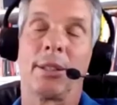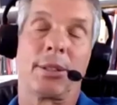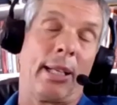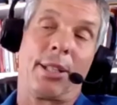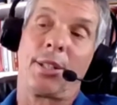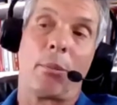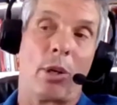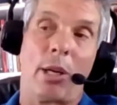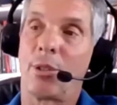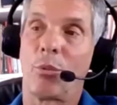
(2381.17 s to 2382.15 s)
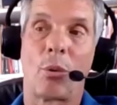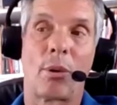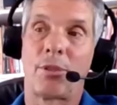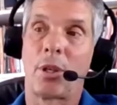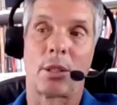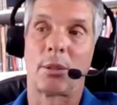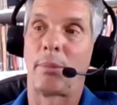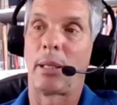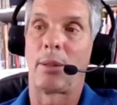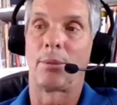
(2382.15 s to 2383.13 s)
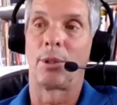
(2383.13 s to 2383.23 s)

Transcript: it's kind of summarizing what we've talked about.